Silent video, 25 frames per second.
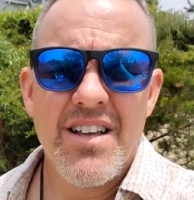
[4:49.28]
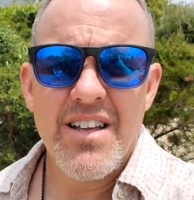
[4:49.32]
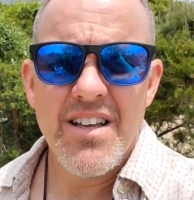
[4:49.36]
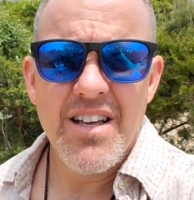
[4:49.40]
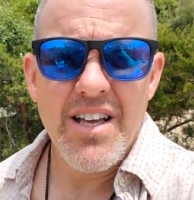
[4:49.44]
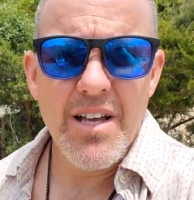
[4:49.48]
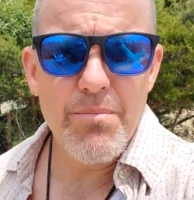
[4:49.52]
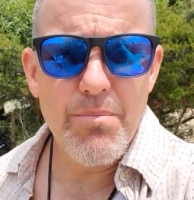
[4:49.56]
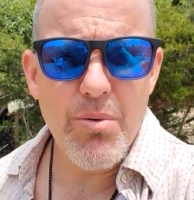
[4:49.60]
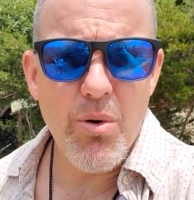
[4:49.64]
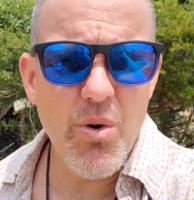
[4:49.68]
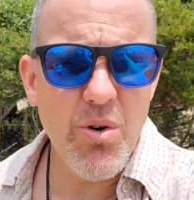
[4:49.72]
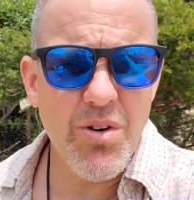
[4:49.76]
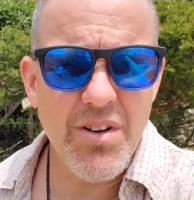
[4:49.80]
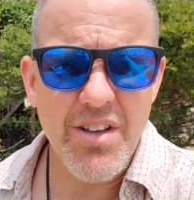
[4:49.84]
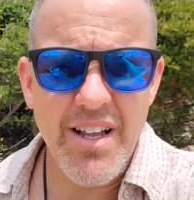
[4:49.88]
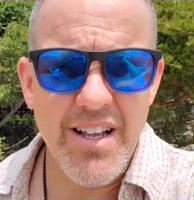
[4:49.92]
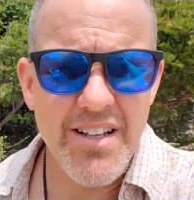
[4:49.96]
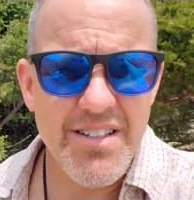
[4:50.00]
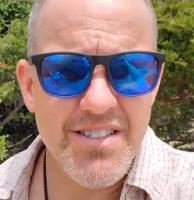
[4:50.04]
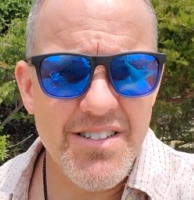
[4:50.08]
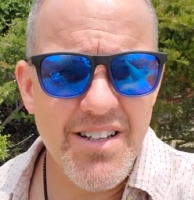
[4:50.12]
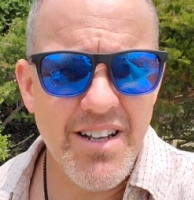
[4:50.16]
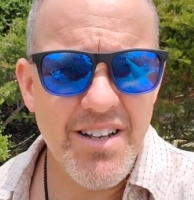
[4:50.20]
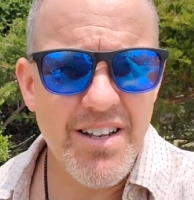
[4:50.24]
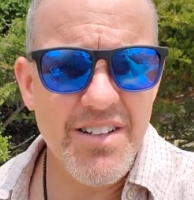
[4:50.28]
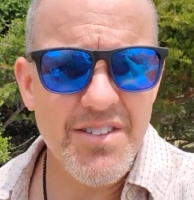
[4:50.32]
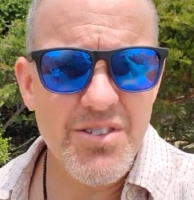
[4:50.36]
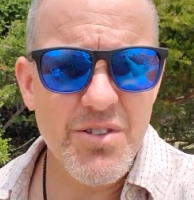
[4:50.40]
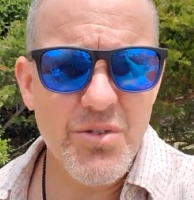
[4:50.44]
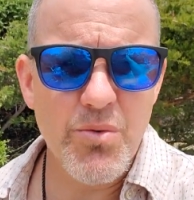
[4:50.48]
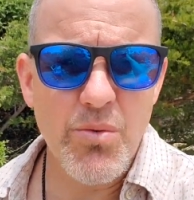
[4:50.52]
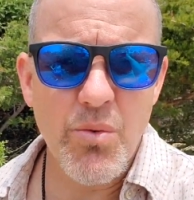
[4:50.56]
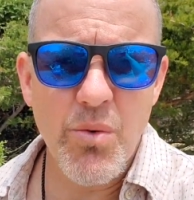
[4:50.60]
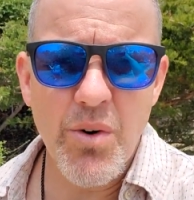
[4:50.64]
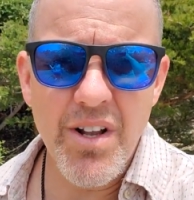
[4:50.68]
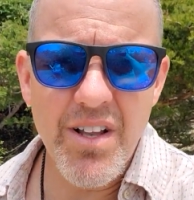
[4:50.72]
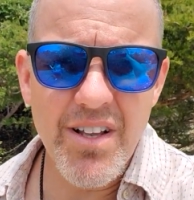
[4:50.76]
It poured last night. It
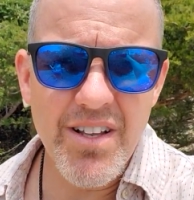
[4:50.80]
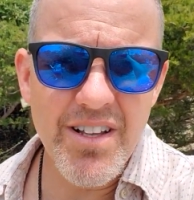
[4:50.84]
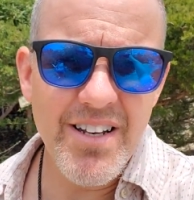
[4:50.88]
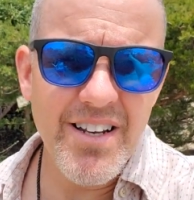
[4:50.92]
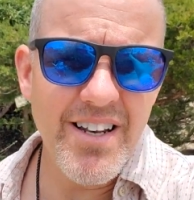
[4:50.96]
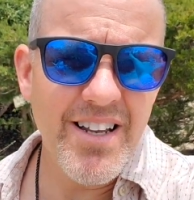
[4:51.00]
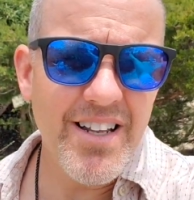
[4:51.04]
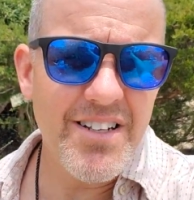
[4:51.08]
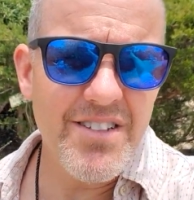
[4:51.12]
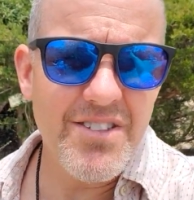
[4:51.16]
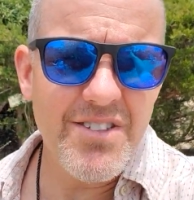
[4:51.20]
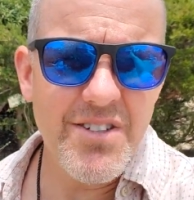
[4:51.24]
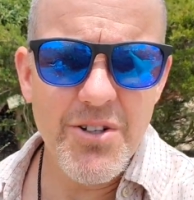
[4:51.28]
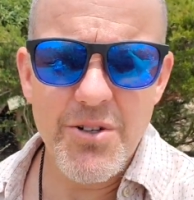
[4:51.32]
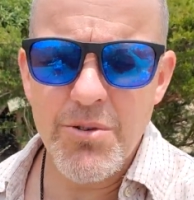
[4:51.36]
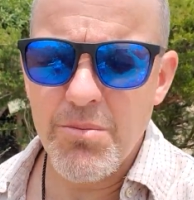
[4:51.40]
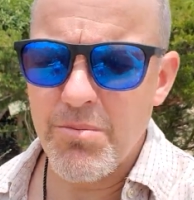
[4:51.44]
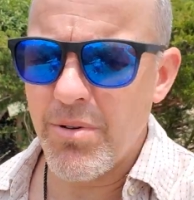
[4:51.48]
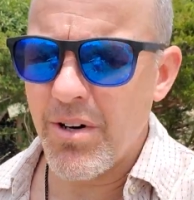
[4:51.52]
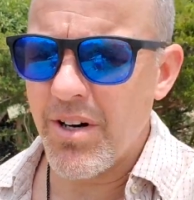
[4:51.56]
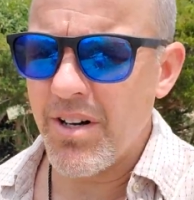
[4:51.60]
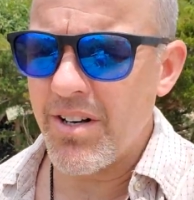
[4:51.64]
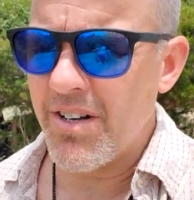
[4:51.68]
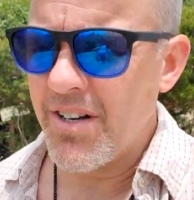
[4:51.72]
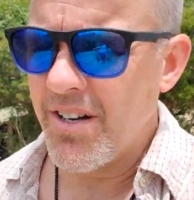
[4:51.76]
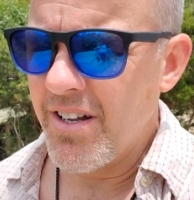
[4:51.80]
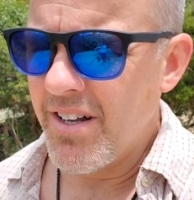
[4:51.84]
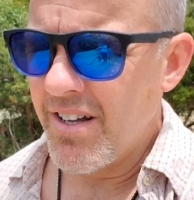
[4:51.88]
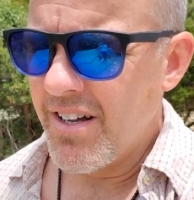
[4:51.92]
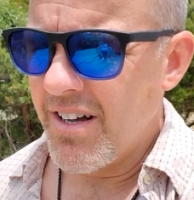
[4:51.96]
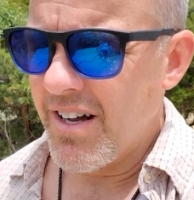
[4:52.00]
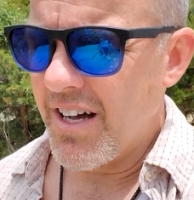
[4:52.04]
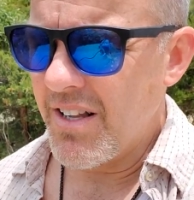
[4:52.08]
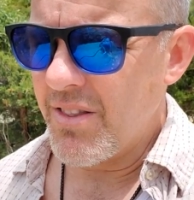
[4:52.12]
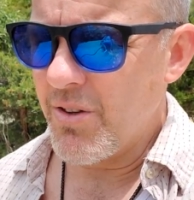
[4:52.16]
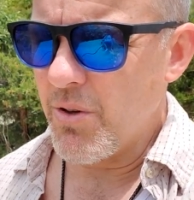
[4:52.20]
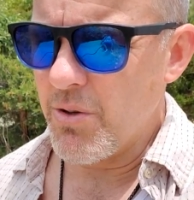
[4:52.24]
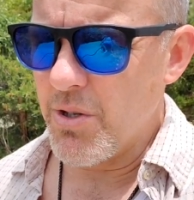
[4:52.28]
doesn't really need to, but
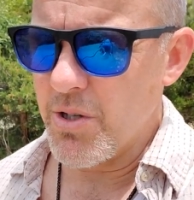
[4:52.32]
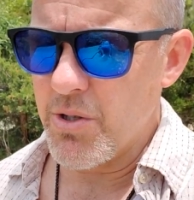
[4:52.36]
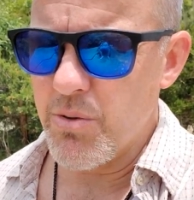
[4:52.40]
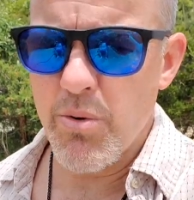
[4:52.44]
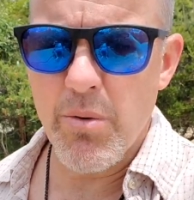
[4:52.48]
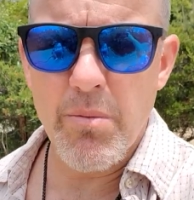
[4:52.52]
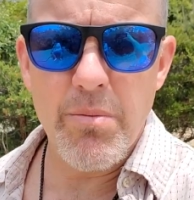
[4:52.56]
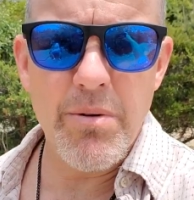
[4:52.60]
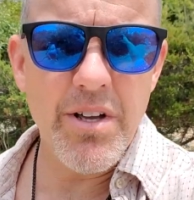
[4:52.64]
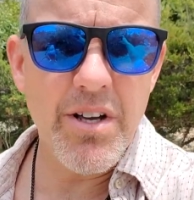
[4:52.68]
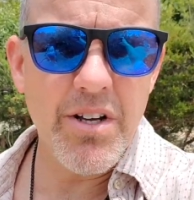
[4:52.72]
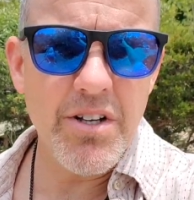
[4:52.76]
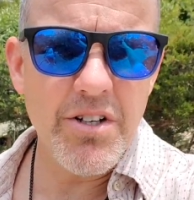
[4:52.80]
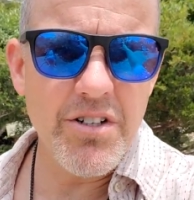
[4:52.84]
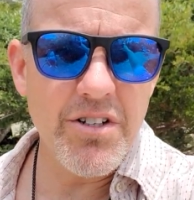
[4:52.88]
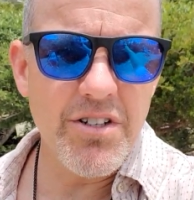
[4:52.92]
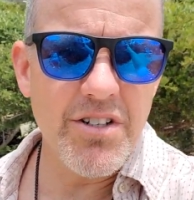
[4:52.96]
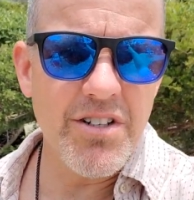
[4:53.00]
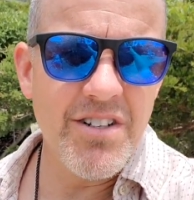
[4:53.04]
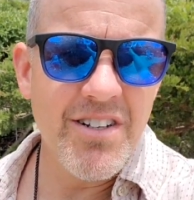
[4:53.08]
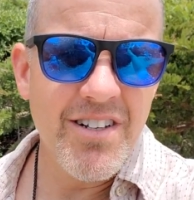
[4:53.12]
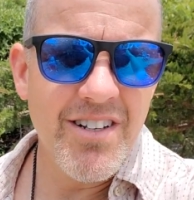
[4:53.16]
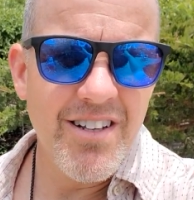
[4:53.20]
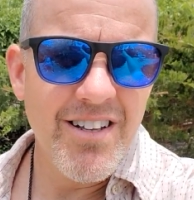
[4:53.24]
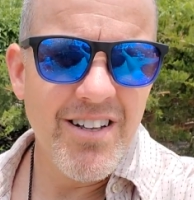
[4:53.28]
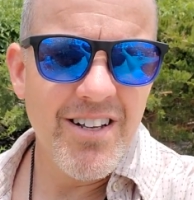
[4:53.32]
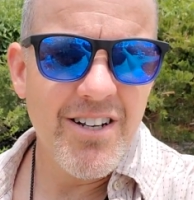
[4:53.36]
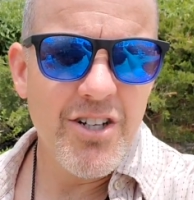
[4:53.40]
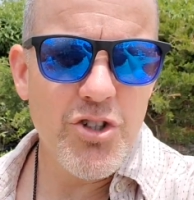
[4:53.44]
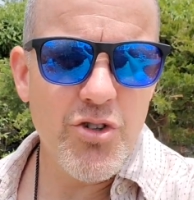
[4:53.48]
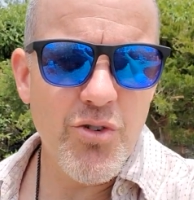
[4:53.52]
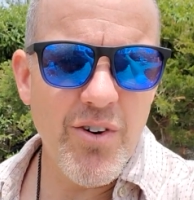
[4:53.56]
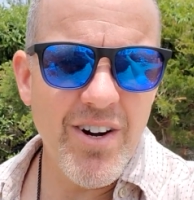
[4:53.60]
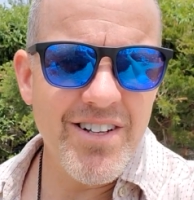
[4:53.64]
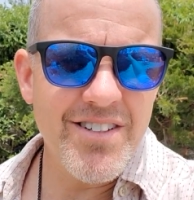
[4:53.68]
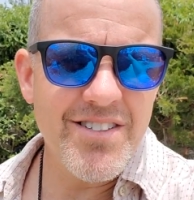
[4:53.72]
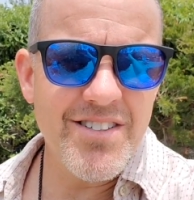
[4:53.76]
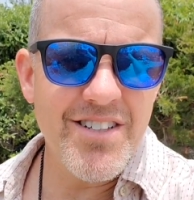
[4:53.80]
I thought this would be a good
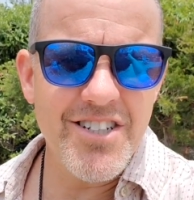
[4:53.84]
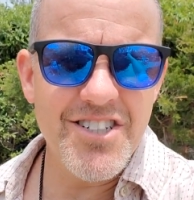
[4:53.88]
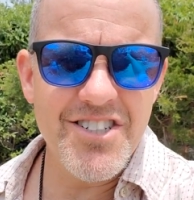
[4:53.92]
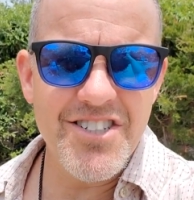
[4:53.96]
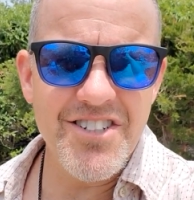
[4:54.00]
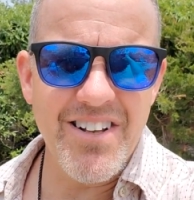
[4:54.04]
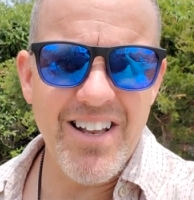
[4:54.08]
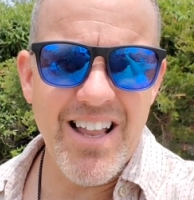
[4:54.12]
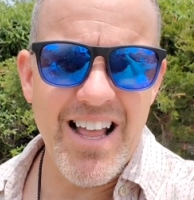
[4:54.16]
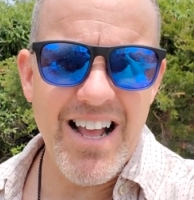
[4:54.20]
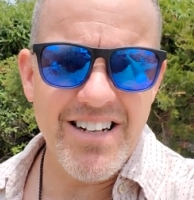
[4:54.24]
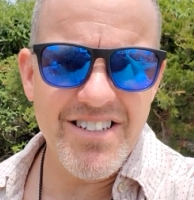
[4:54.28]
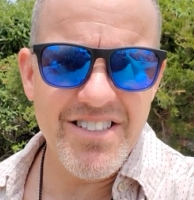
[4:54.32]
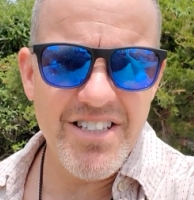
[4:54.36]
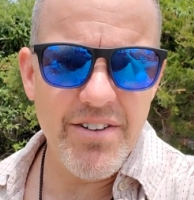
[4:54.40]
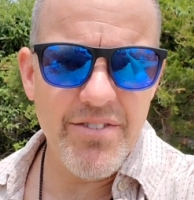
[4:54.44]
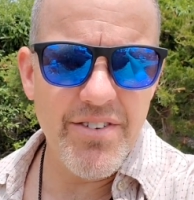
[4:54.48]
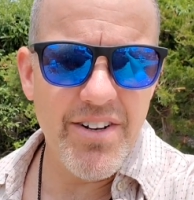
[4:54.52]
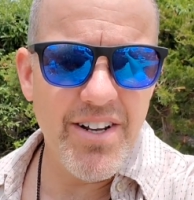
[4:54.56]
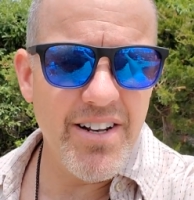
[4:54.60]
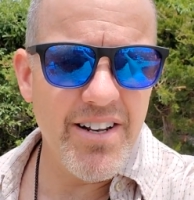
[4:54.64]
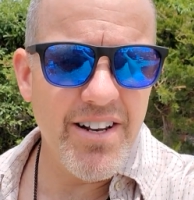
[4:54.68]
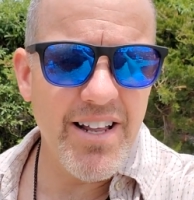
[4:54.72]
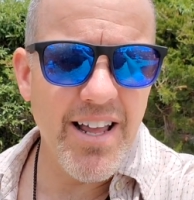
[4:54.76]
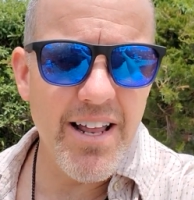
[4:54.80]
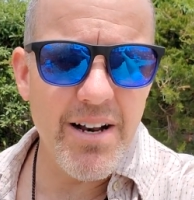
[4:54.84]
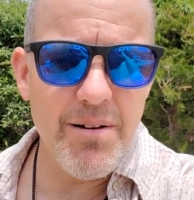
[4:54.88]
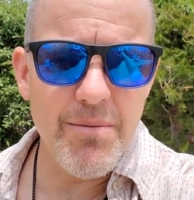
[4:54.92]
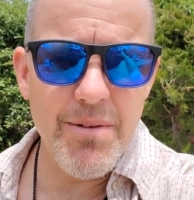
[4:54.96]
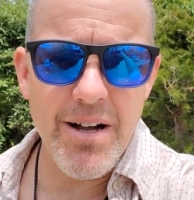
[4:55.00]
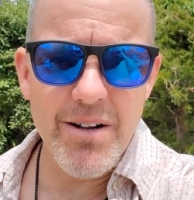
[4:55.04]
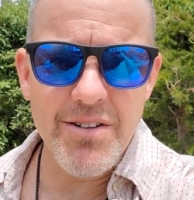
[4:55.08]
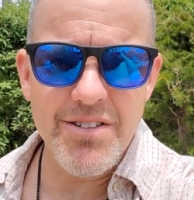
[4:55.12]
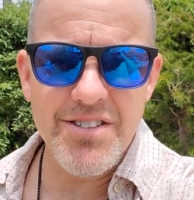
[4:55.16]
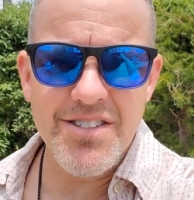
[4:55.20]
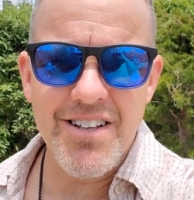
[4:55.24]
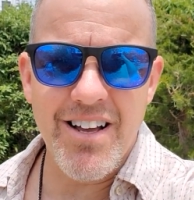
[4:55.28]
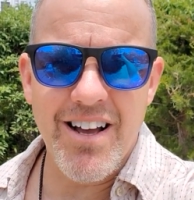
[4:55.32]
transitional activity to get him
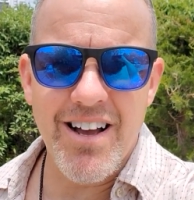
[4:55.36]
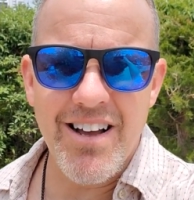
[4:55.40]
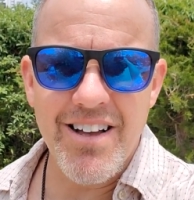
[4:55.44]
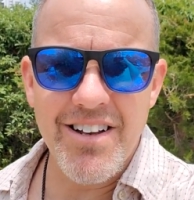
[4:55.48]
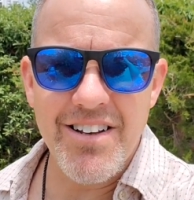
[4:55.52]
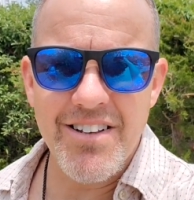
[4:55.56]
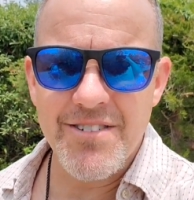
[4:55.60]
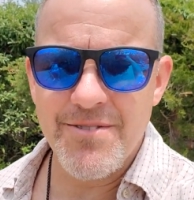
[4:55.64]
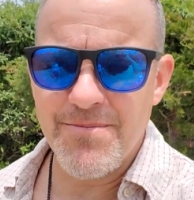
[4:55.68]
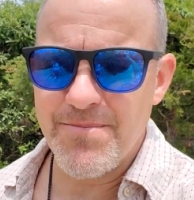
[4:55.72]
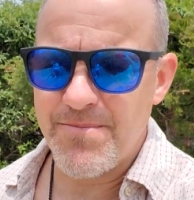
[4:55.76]
outside.